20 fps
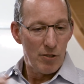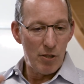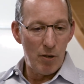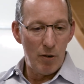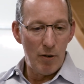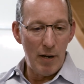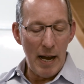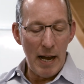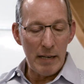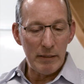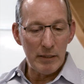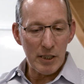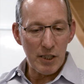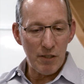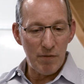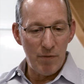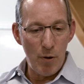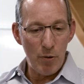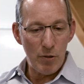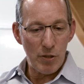So
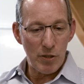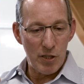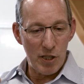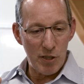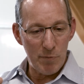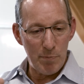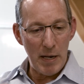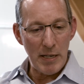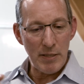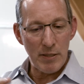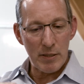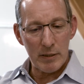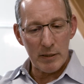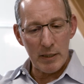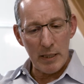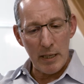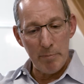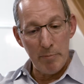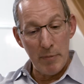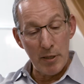Alex focuses
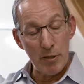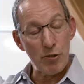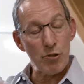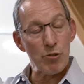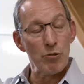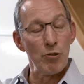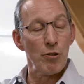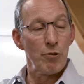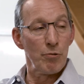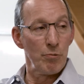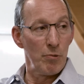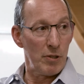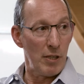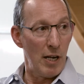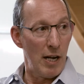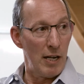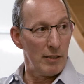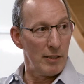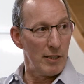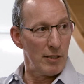basically on middle school through
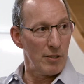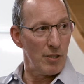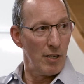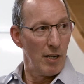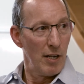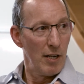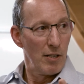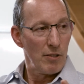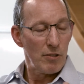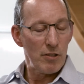college.